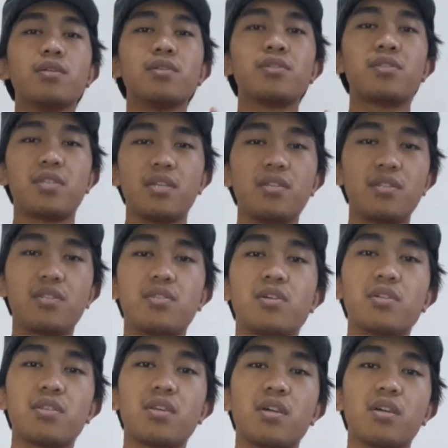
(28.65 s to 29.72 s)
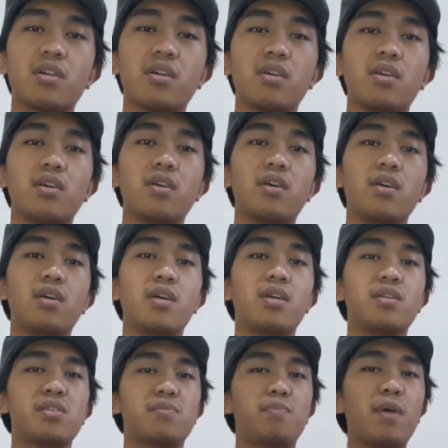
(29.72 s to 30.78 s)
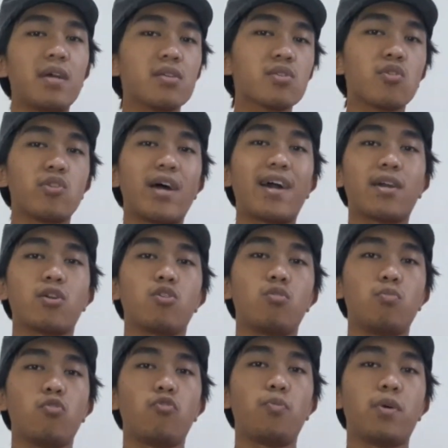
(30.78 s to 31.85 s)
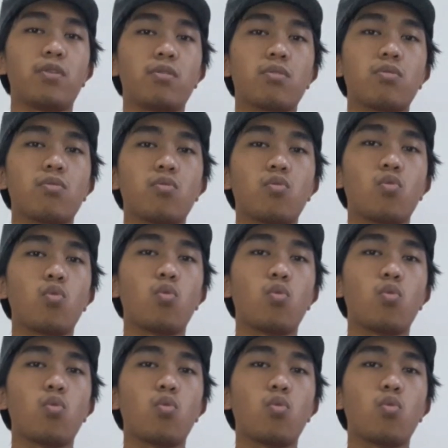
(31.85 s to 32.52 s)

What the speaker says: Since tutting is based on angular movement,